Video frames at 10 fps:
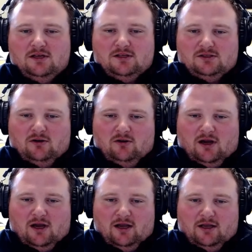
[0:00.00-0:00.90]
So
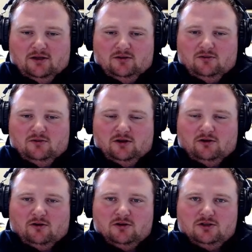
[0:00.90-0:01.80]
I do
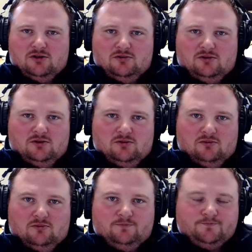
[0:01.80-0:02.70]
encourage you to